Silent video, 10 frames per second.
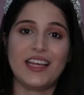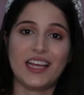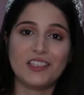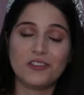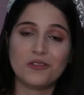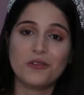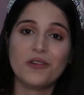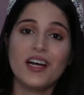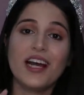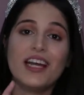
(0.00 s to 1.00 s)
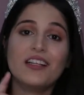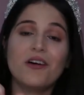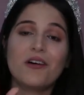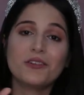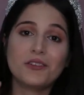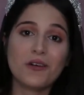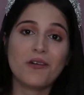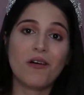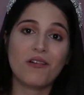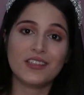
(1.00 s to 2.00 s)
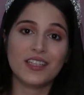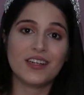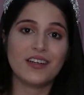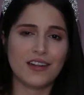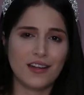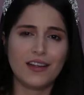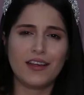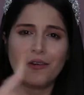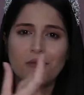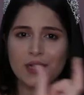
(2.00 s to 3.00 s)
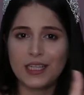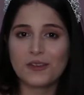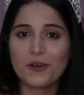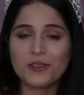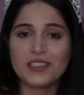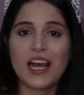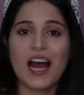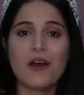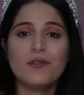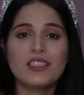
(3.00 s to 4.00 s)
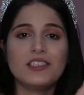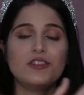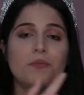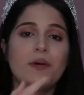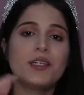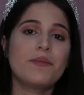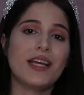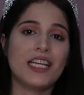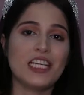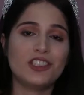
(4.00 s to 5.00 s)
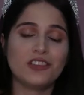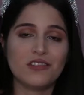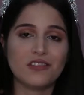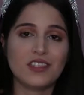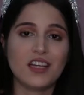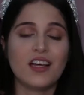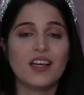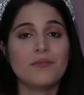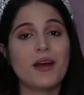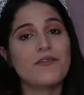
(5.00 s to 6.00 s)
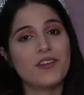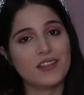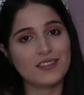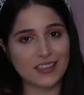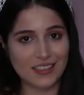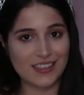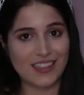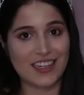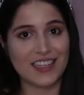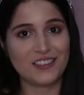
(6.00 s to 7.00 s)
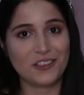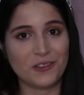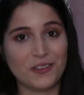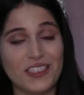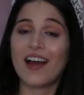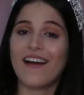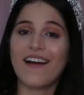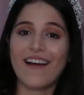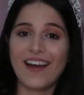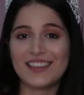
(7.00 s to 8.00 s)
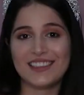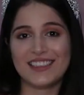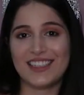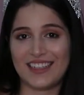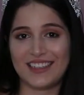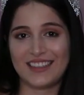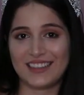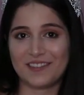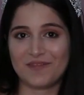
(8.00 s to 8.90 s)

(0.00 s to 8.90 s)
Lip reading: cake too, and also on the little windows I wanted to put my initials and my fiance's initials, and she did it.